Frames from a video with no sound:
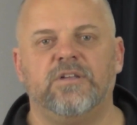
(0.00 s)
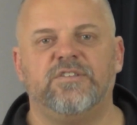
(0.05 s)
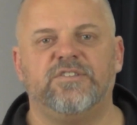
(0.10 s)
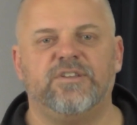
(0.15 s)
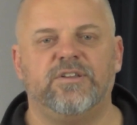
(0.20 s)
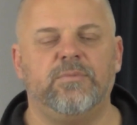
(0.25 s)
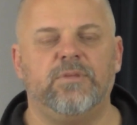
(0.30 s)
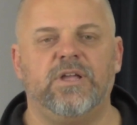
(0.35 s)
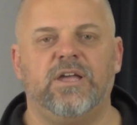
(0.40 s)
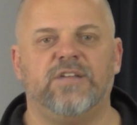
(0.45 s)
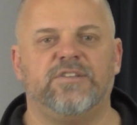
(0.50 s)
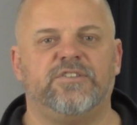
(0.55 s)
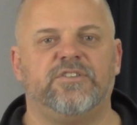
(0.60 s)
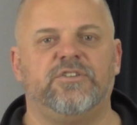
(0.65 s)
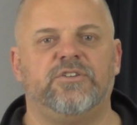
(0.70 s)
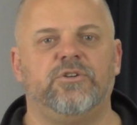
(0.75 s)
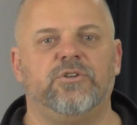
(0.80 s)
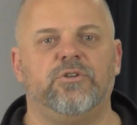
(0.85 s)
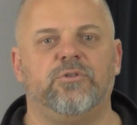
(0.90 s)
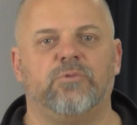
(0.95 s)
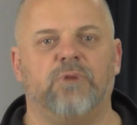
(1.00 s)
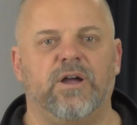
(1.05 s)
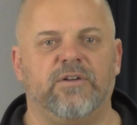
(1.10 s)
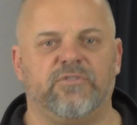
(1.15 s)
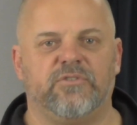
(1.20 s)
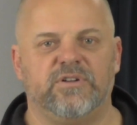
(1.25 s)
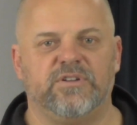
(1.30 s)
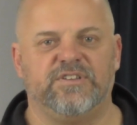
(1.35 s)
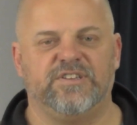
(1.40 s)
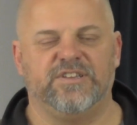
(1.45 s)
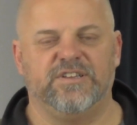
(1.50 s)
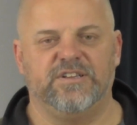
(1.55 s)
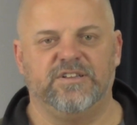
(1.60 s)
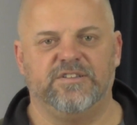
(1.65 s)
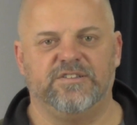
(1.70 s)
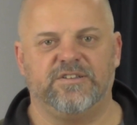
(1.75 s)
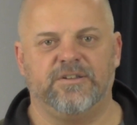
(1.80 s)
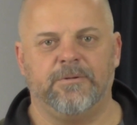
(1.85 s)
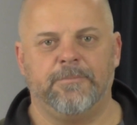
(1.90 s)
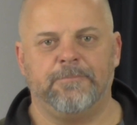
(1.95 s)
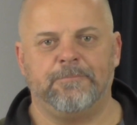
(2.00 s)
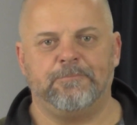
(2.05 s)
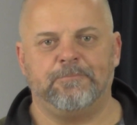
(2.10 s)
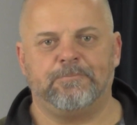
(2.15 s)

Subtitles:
SIMI-S2 references